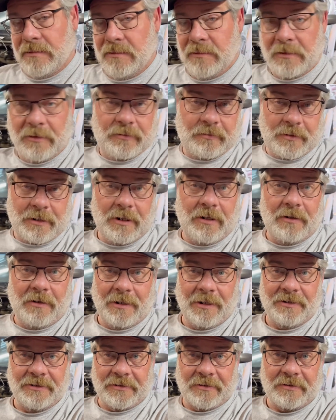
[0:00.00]
the
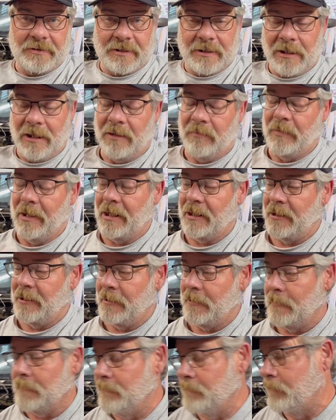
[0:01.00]
300 SRT8 back here.